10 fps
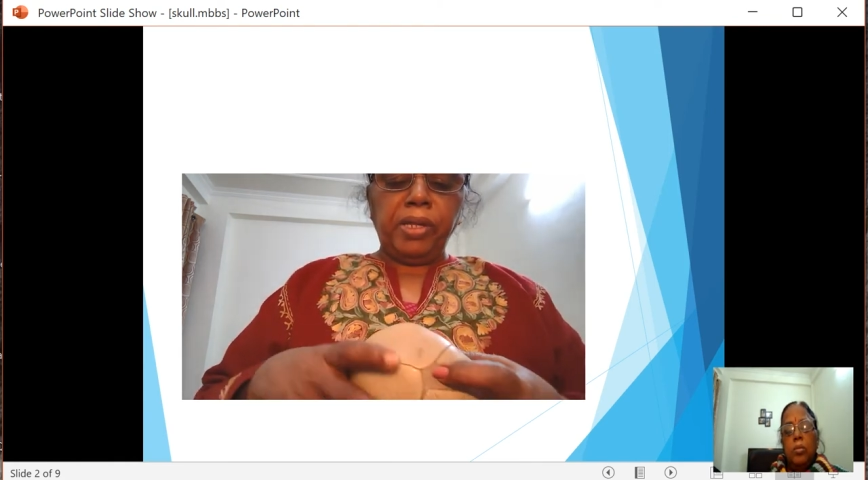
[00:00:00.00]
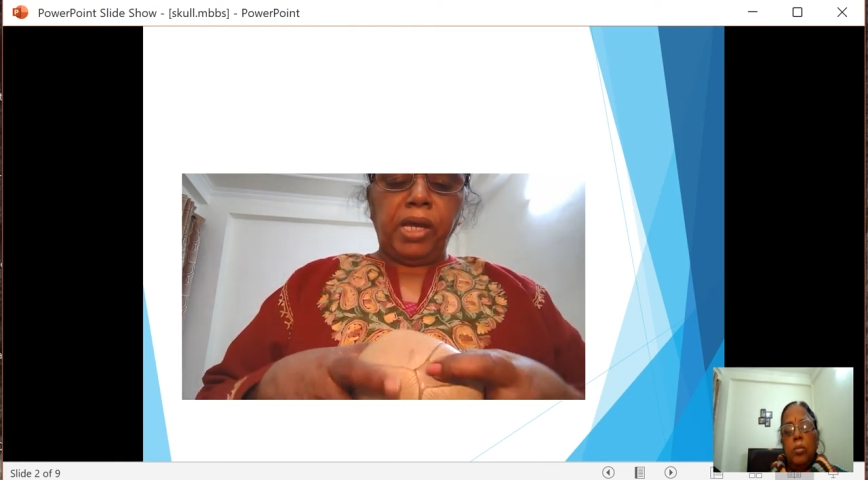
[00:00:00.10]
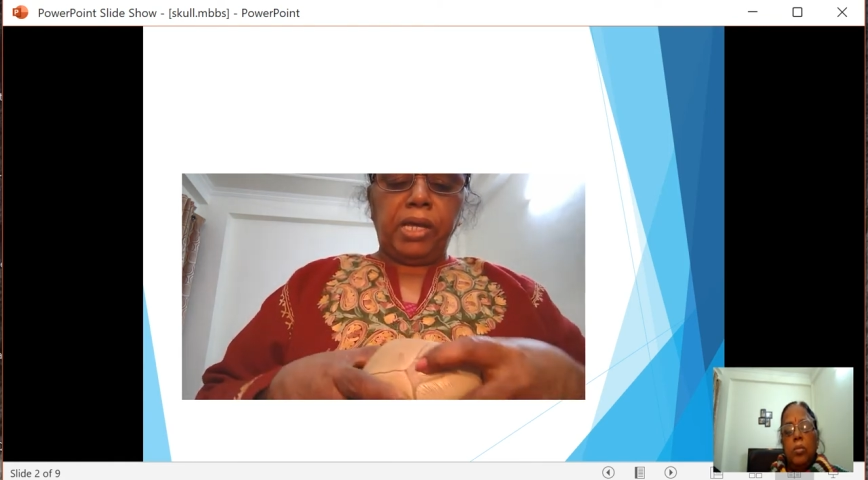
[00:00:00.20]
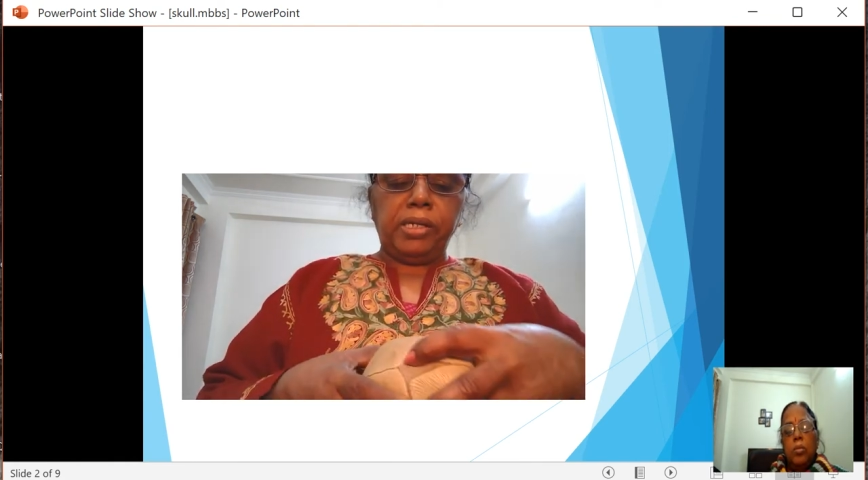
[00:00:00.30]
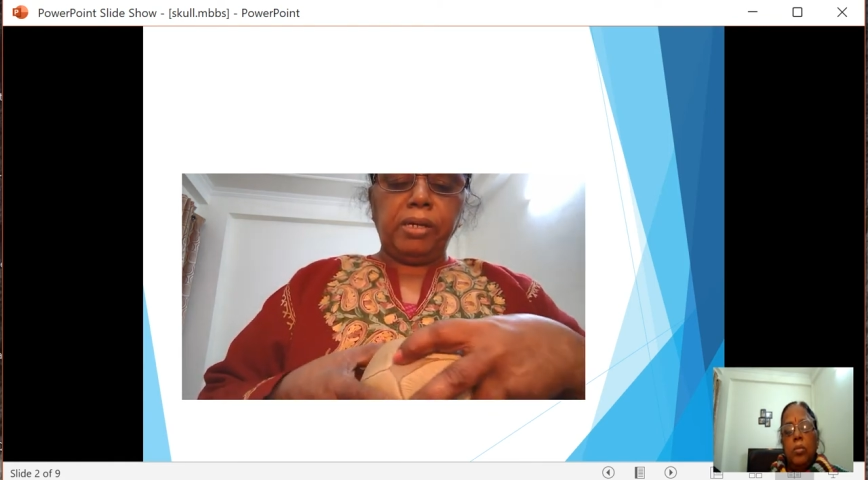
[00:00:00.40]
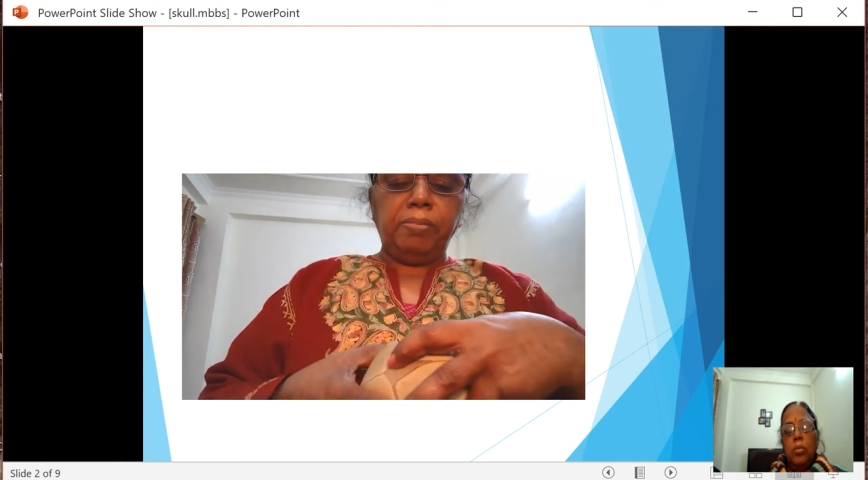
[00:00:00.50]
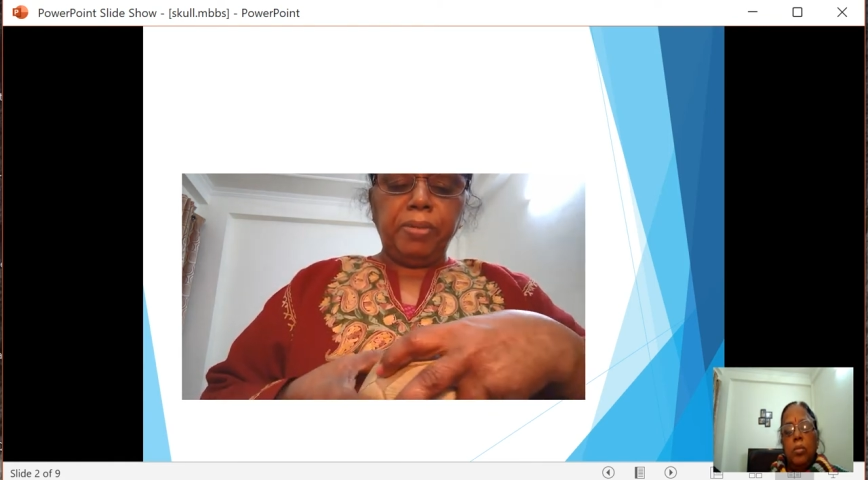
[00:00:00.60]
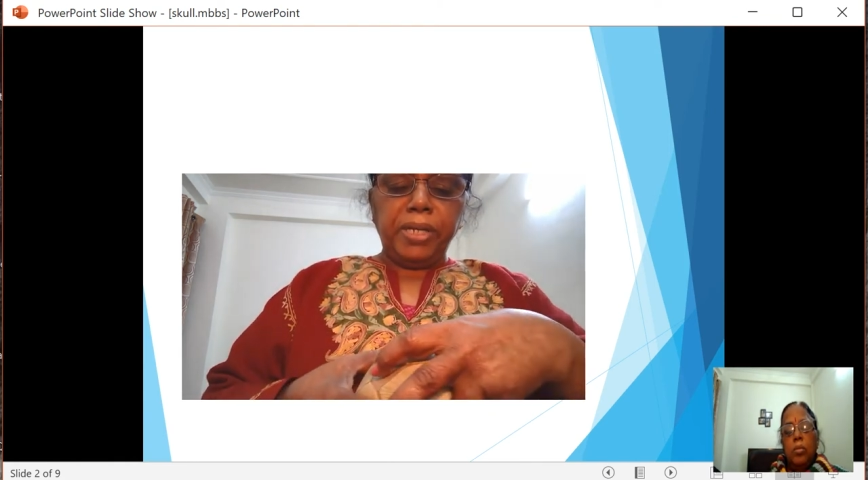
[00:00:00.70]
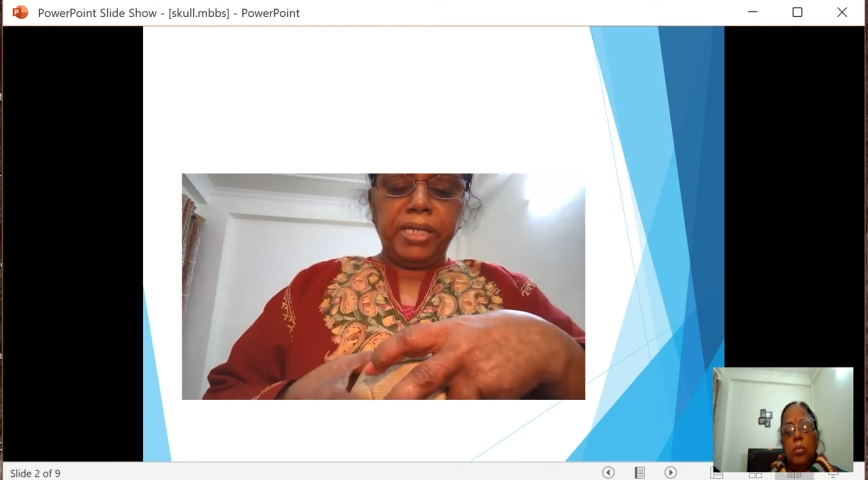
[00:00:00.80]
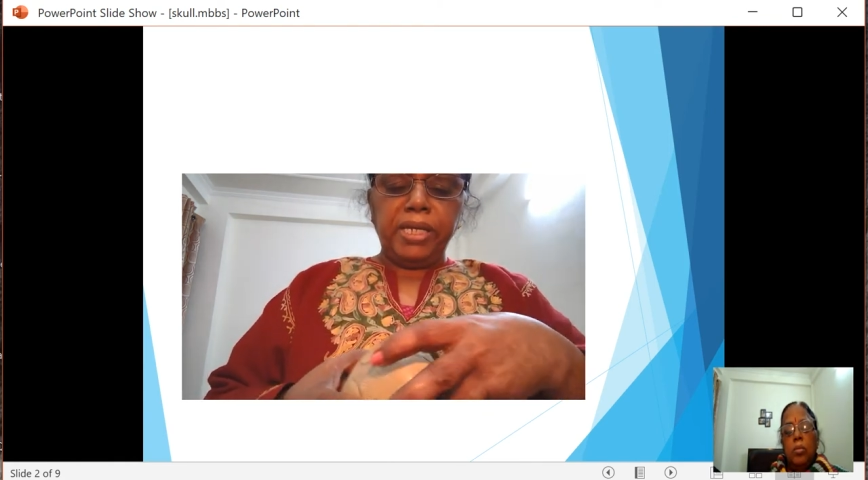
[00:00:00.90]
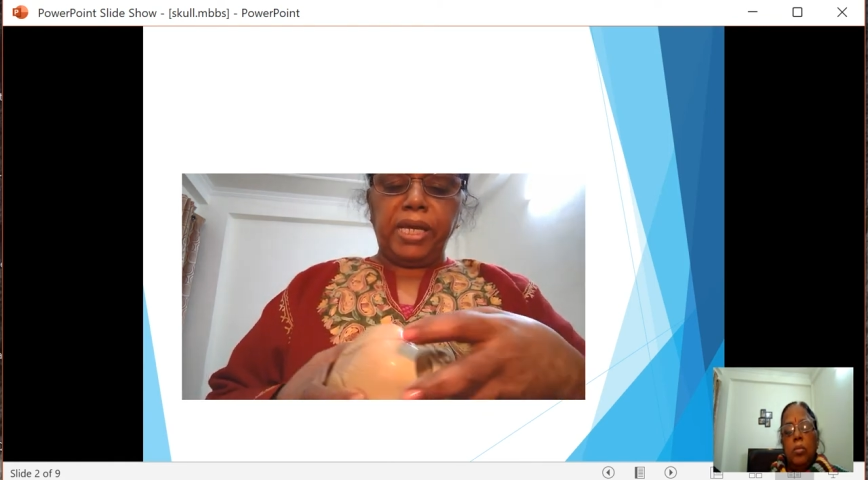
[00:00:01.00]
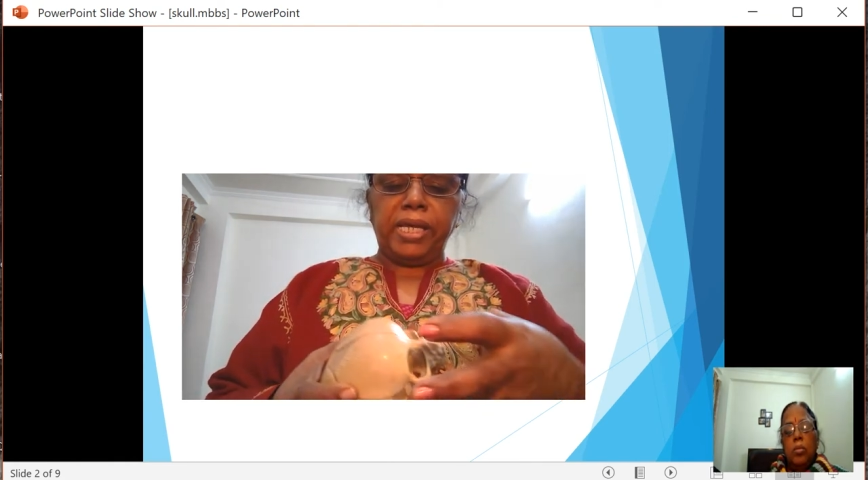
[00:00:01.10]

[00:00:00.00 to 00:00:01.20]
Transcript: and a completely